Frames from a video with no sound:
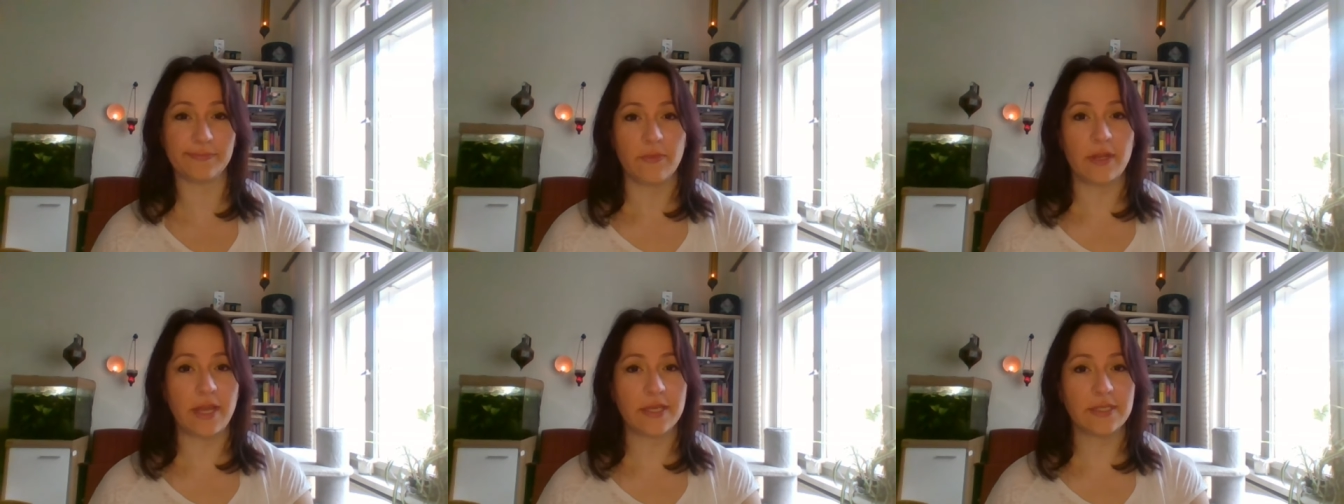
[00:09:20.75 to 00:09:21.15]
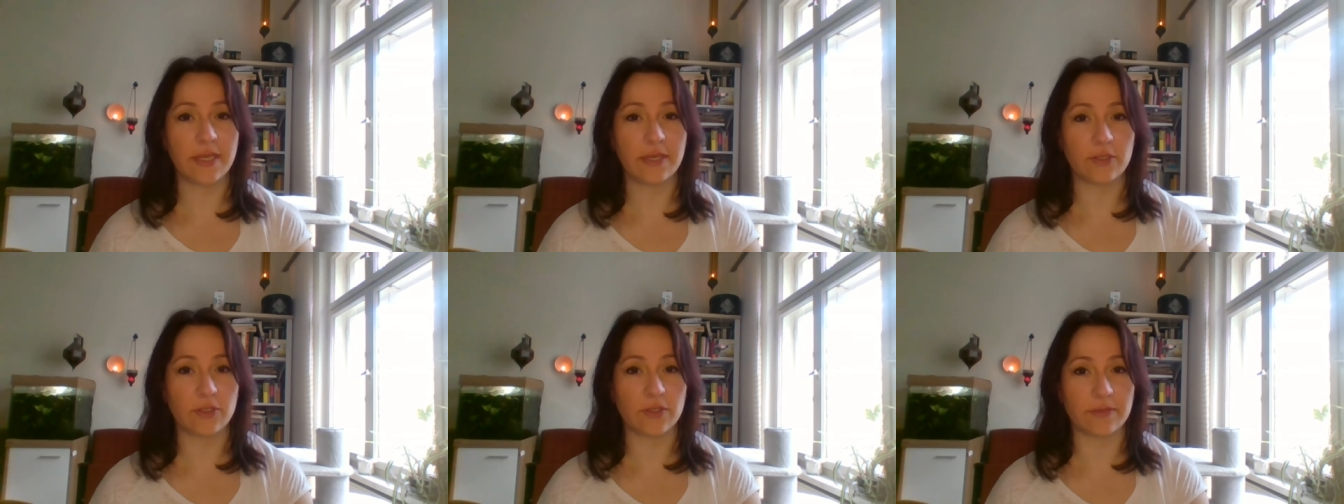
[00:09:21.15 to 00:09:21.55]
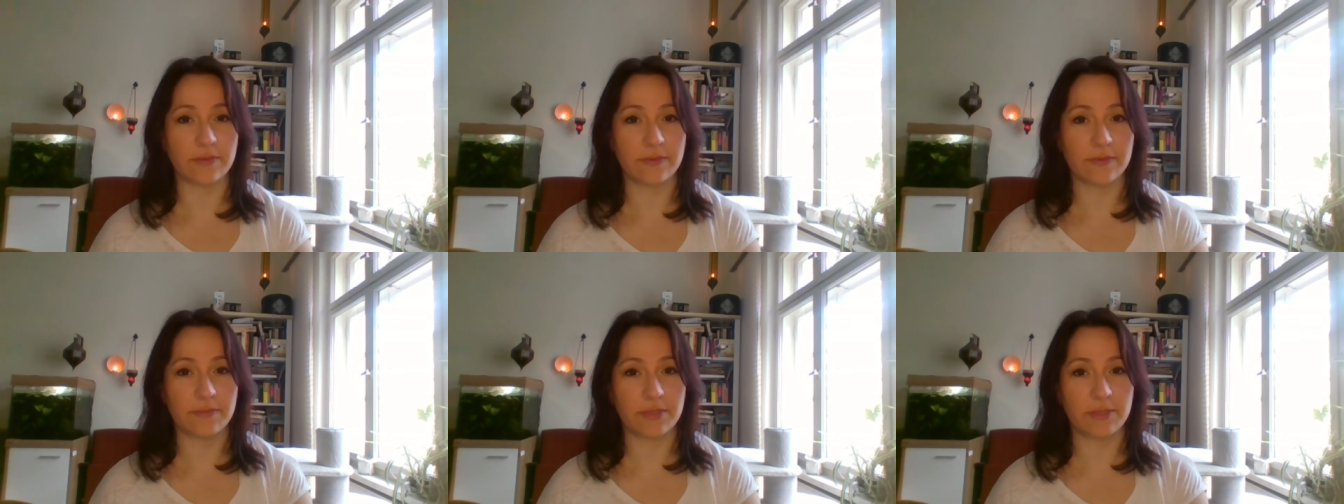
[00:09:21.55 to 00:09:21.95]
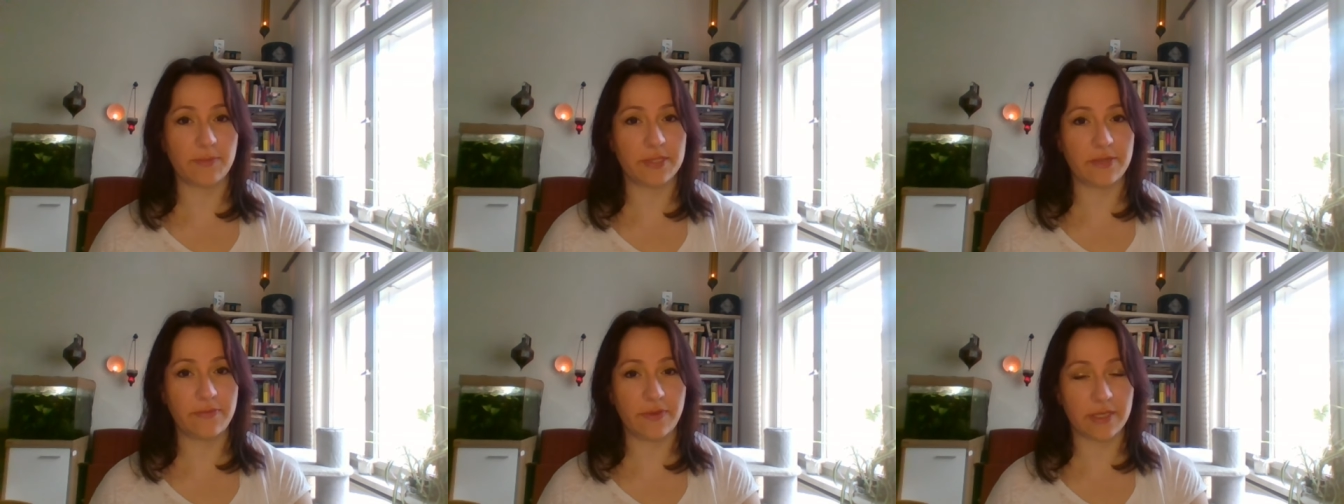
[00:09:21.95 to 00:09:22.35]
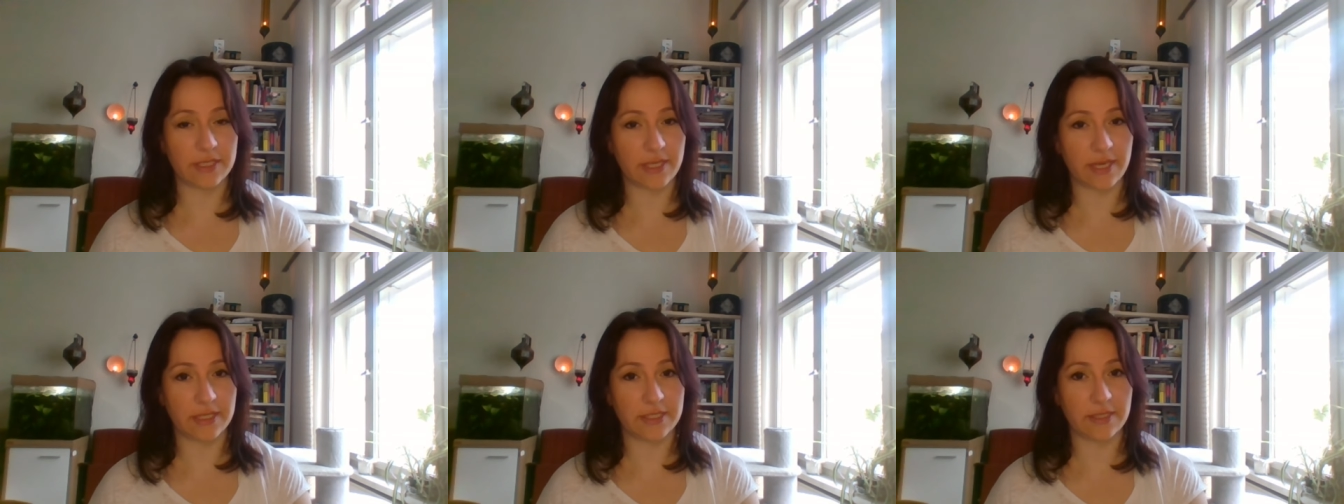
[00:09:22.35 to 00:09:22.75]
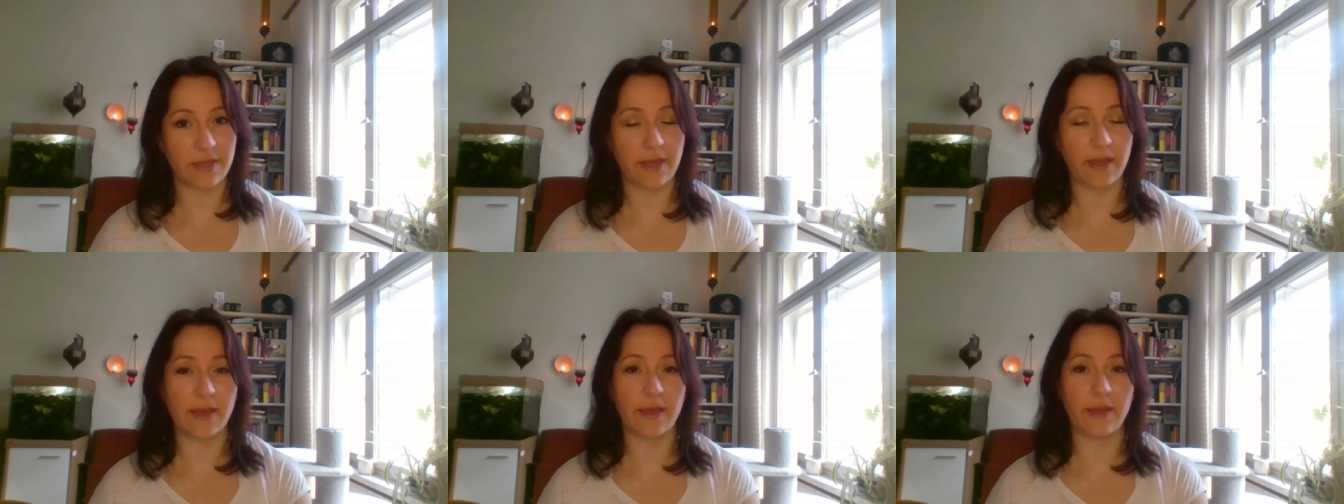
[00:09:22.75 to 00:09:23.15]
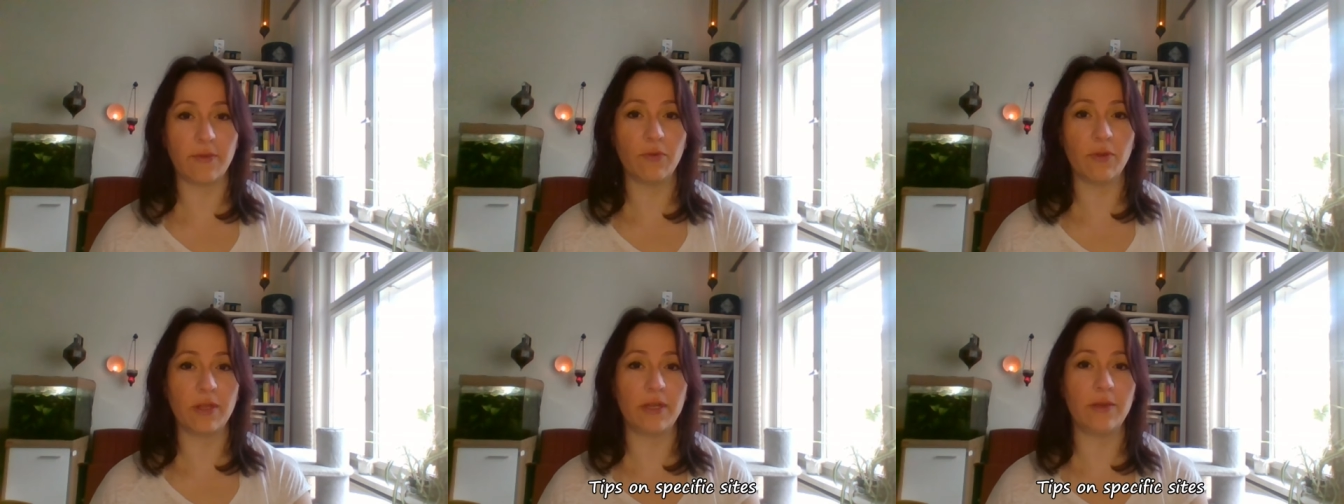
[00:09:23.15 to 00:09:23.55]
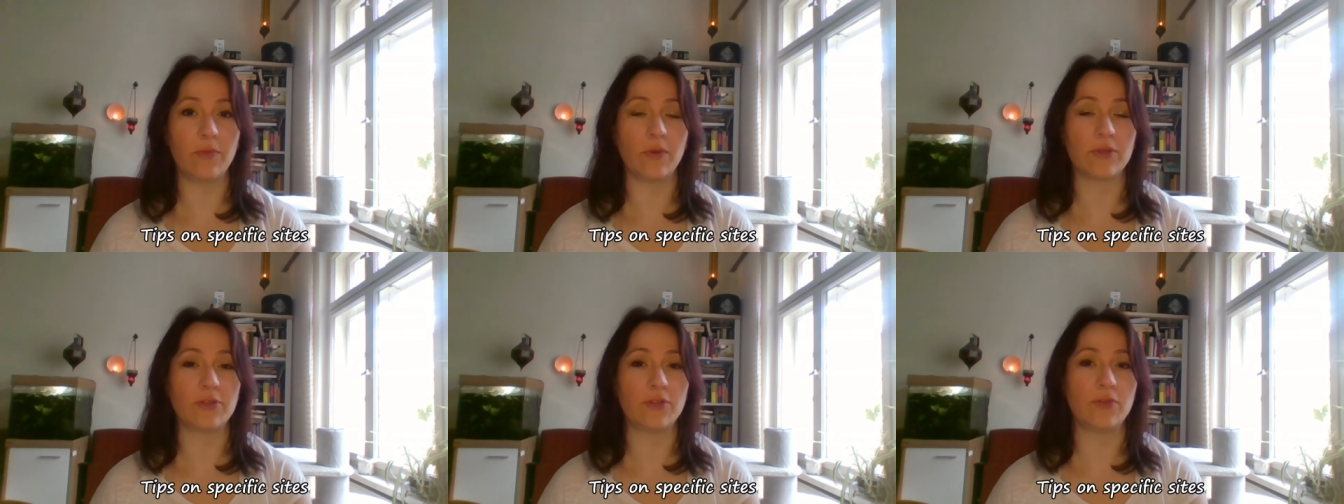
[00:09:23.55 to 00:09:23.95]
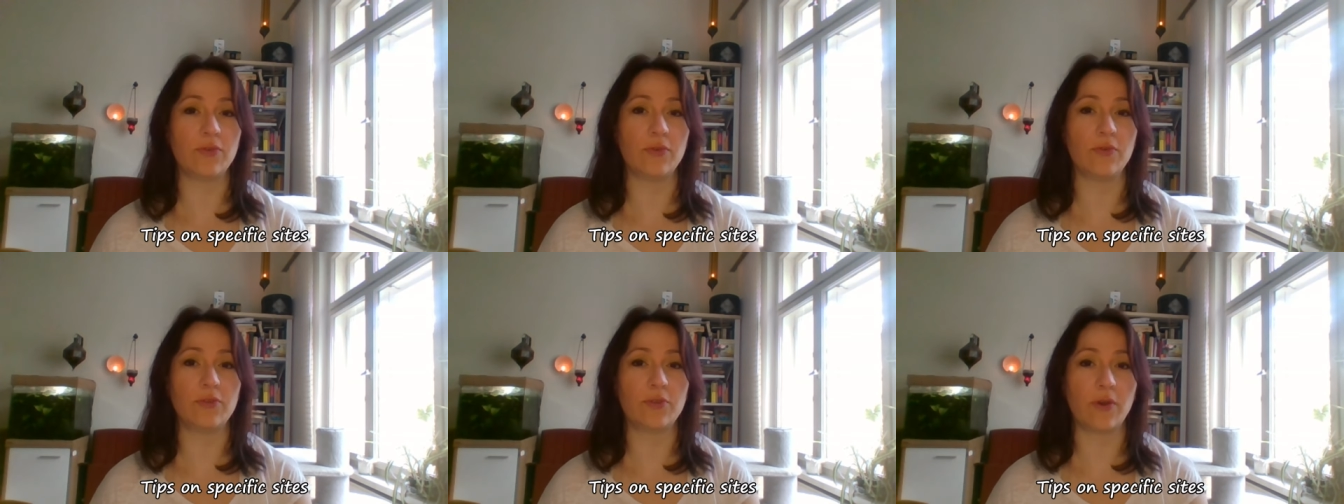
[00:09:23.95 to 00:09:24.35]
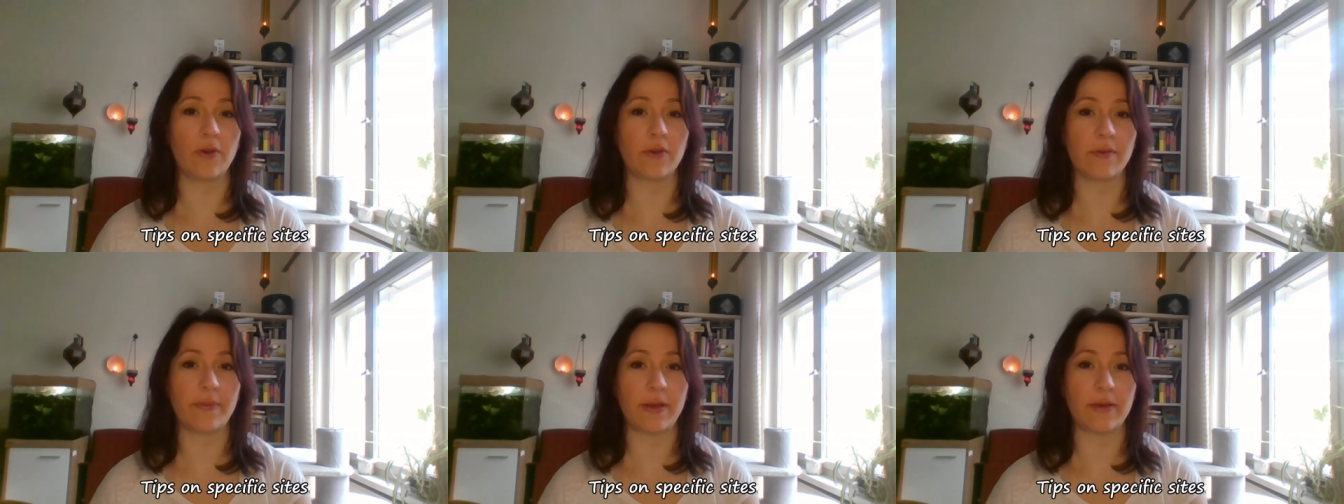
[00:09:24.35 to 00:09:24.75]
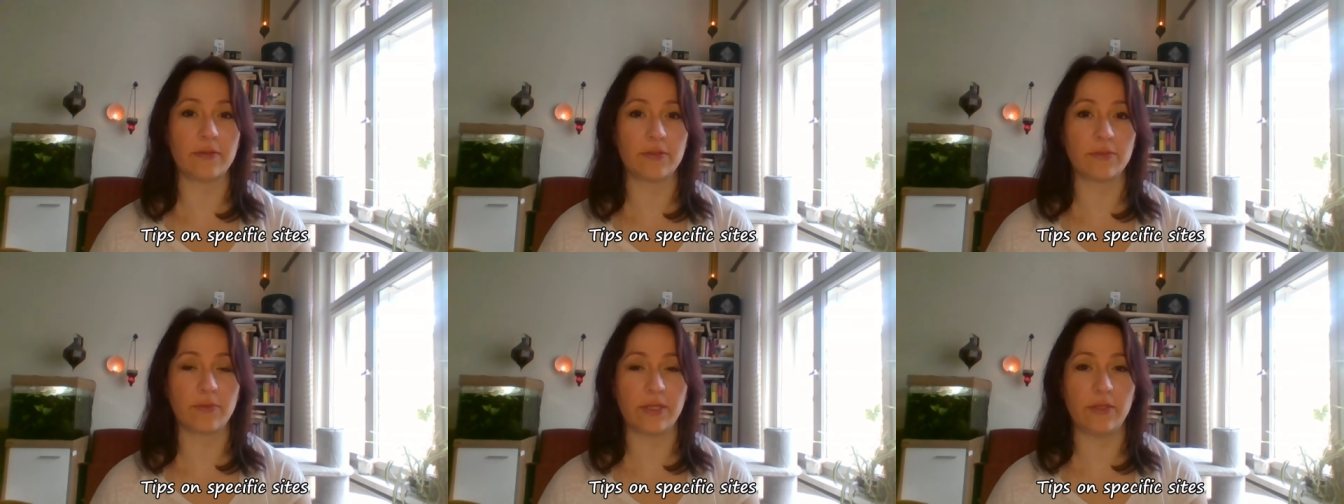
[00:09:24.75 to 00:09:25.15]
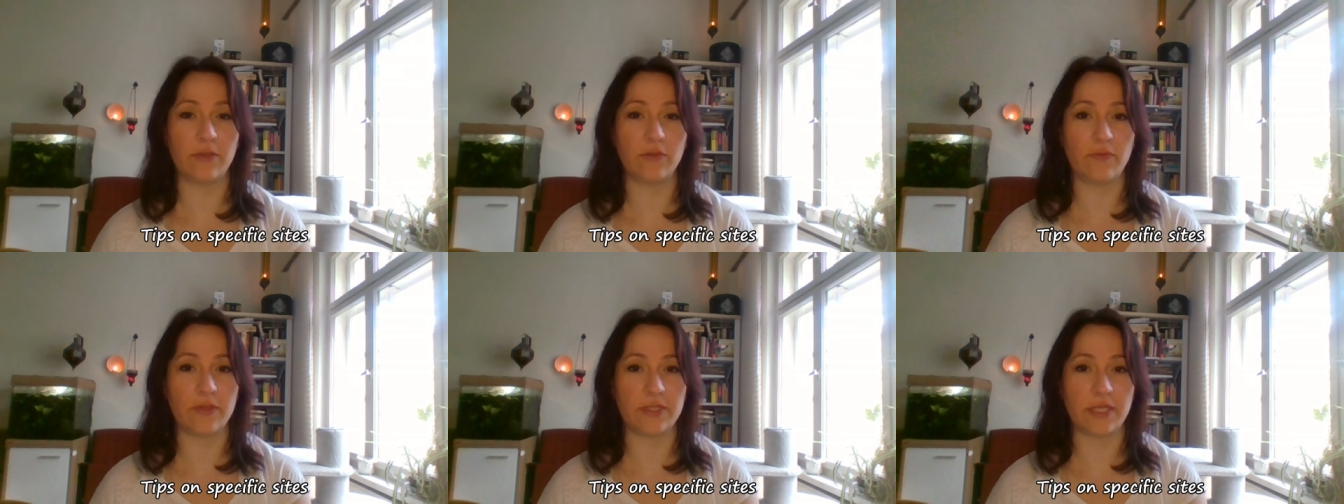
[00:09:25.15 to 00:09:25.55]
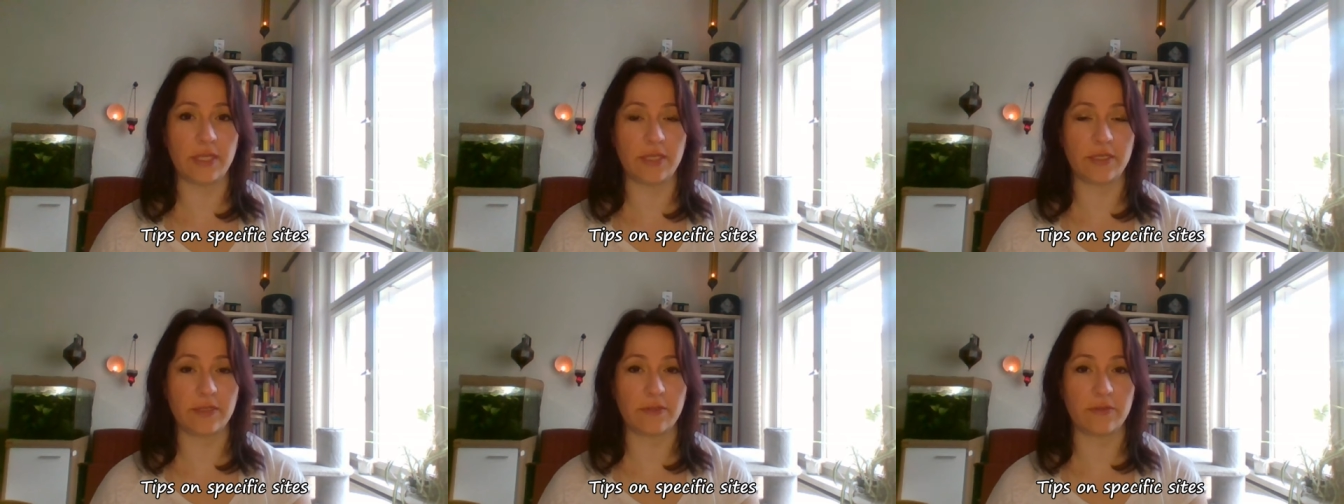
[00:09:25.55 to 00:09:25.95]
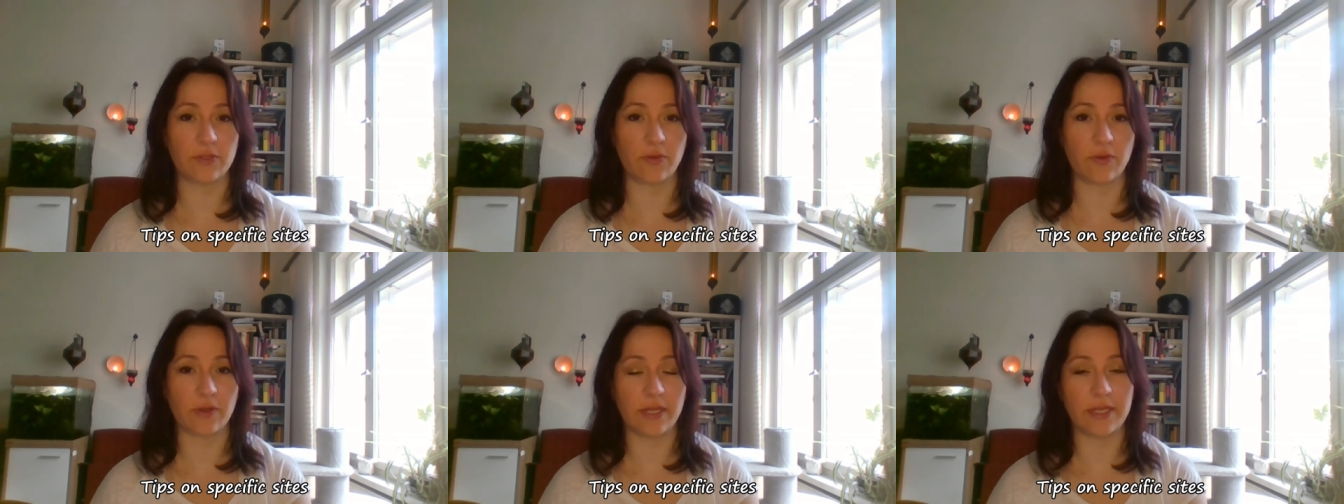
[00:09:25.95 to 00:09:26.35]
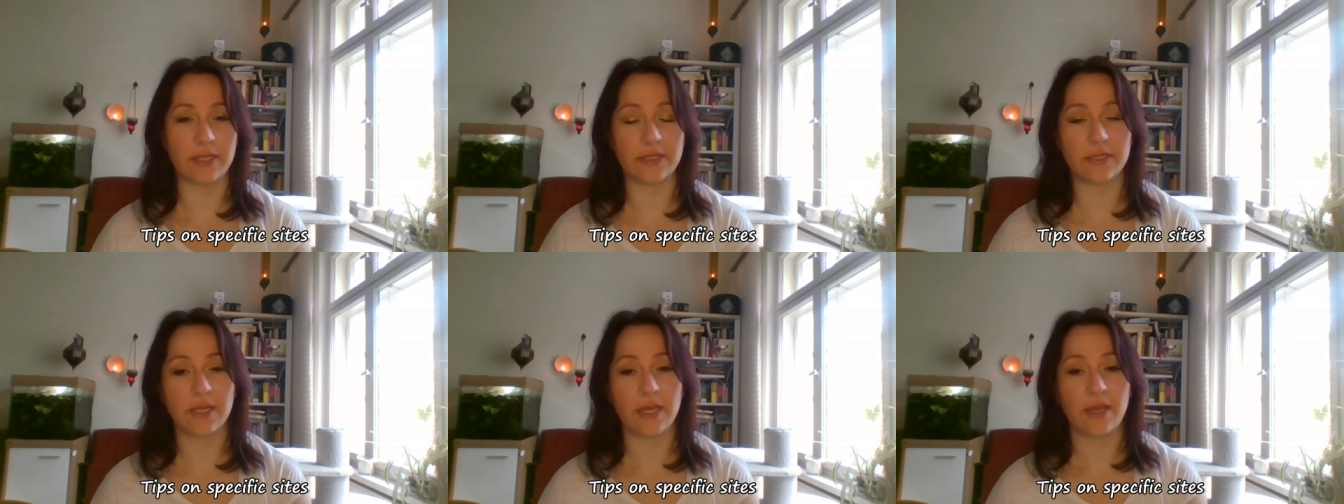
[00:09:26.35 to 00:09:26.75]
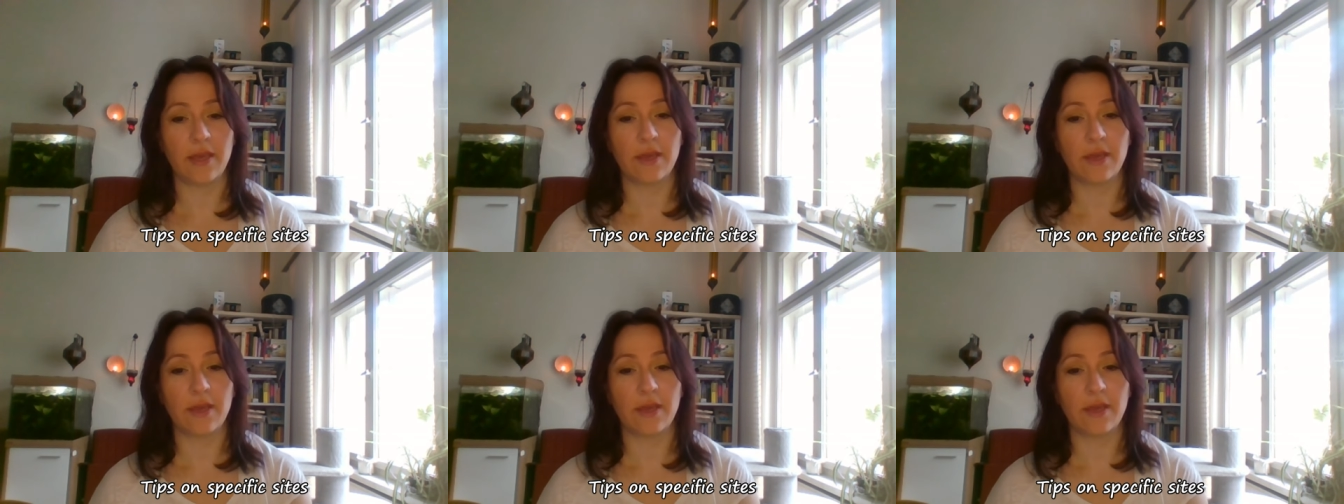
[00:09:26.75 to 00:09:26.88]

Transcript: The last section, specific sites, I really want to talk about when you visit Scotland.